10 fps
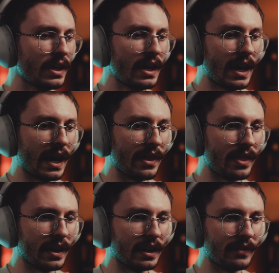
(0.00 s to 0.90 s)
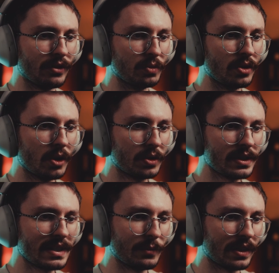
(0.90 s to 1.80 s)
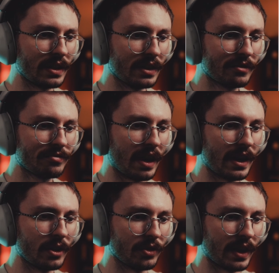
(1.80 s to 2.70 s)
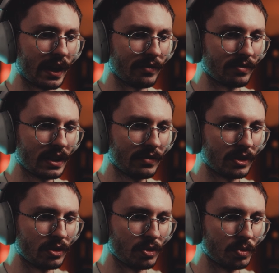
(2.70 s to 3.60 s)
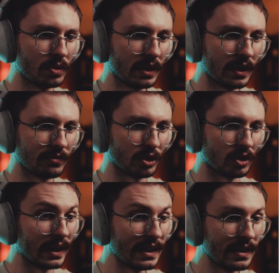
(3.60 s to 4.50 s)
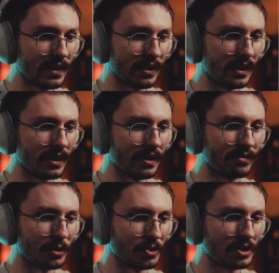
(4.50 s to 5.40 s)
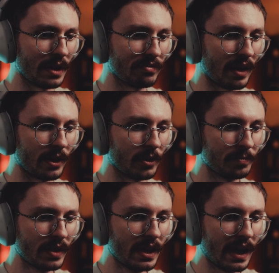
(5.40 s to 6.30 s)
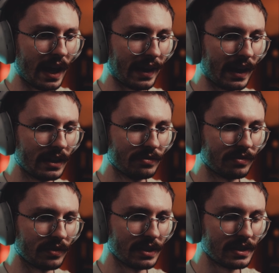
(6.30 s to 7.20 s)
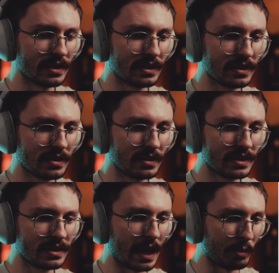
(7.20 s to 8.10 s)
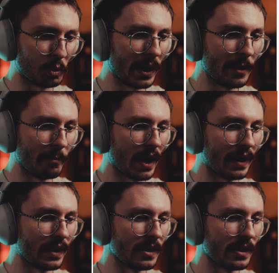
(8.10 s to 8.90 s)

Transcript: And then if you notice within the file that I've given you, if you're in the Photoshop file, I kind of separate my